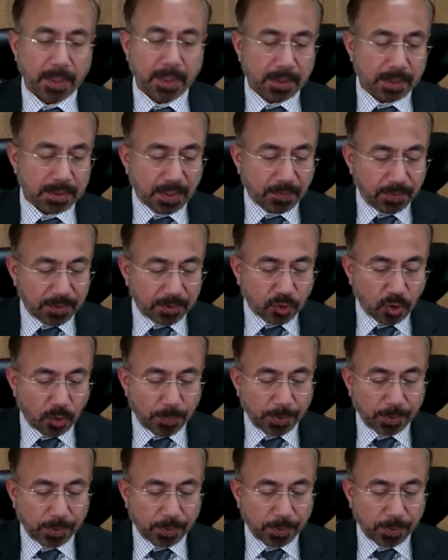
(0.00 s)
The seventh
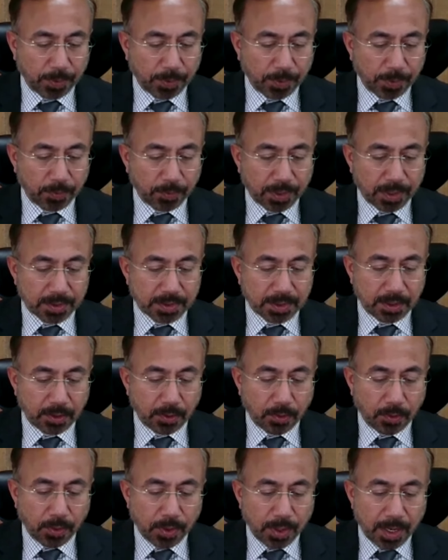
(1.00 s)
topic you can
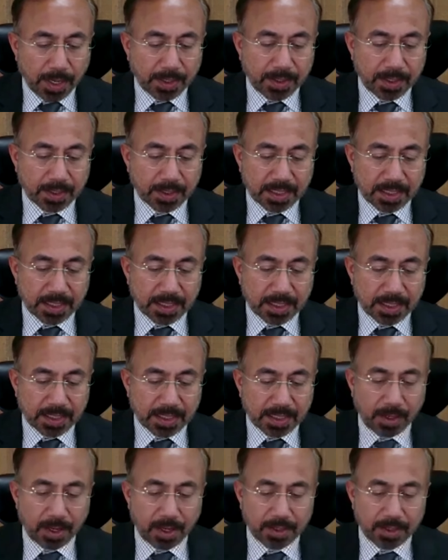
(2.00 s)
see all ideas having
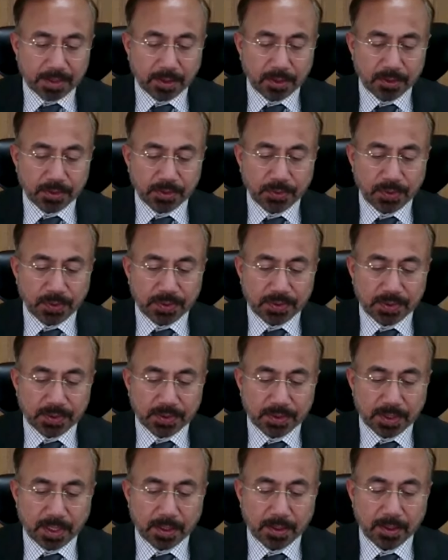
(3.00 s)
large
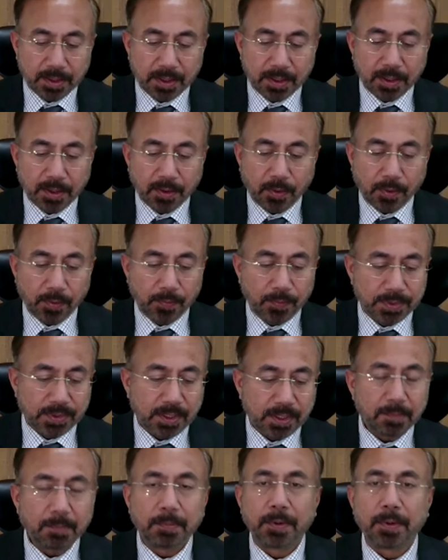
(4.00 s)
consequences are always
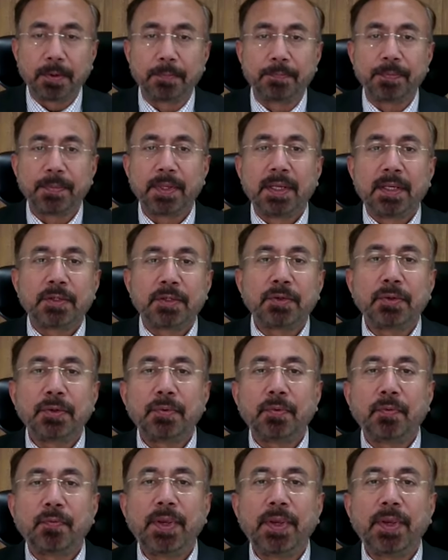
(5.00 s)
simple. So
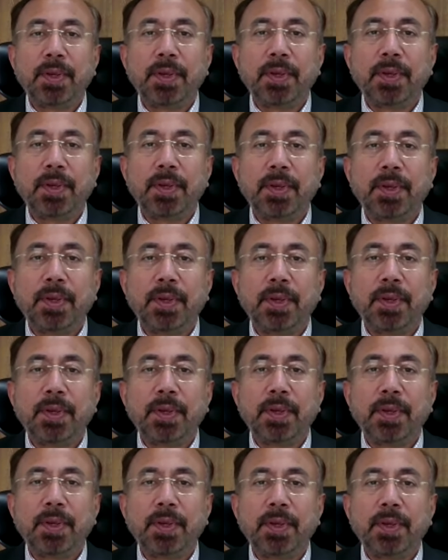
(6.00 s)
we find
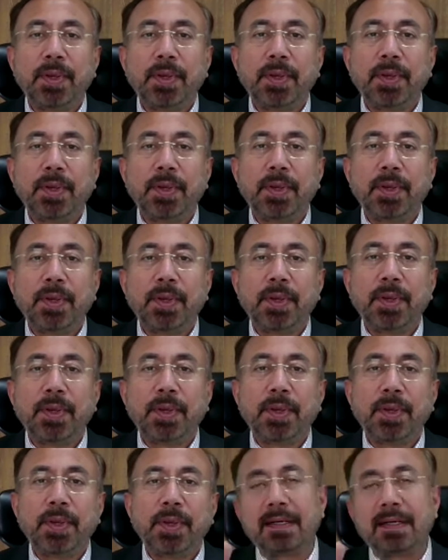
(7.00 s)
that
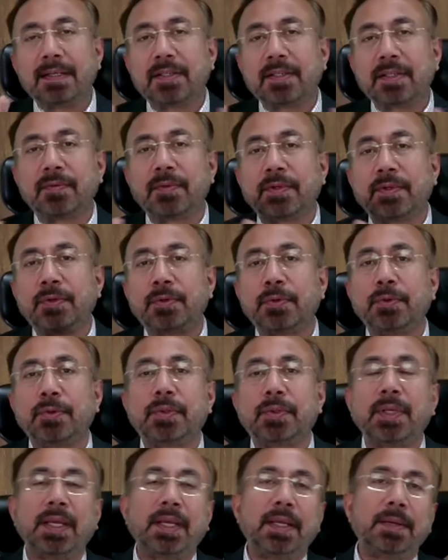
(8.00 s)
interconnectedness of the
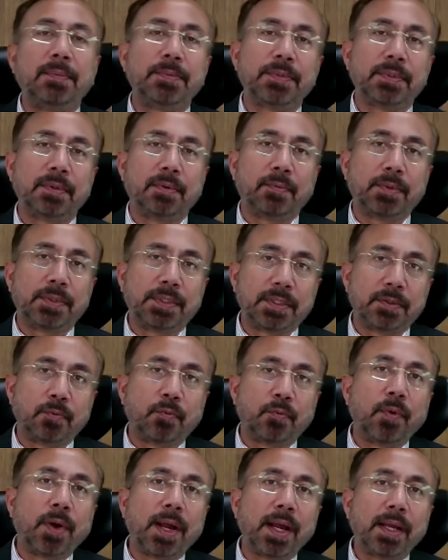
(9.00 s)
two themes, which
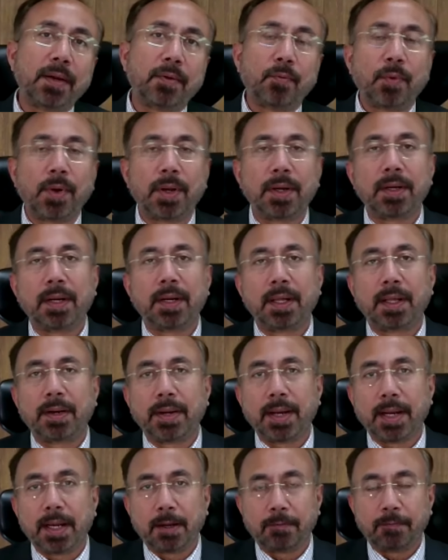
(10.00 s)
is where one
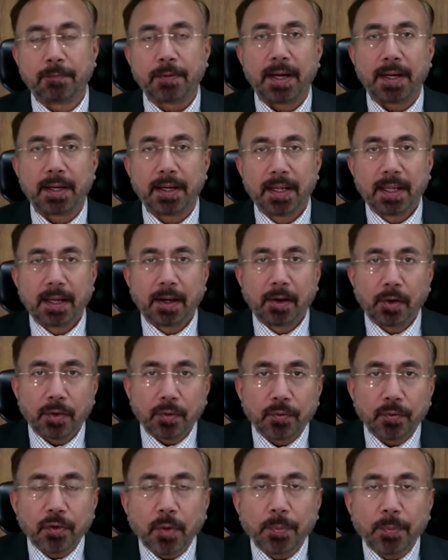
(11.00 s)
really find a lot
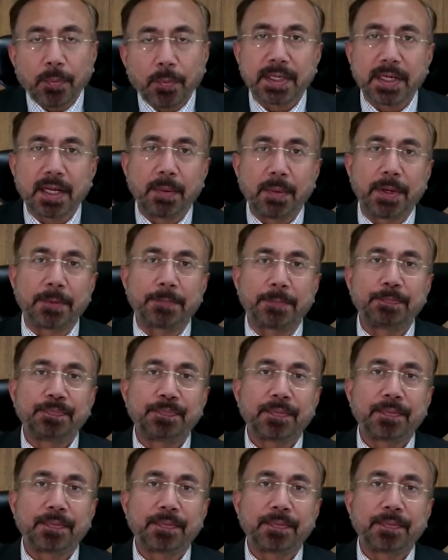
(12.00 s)
of topics are coming.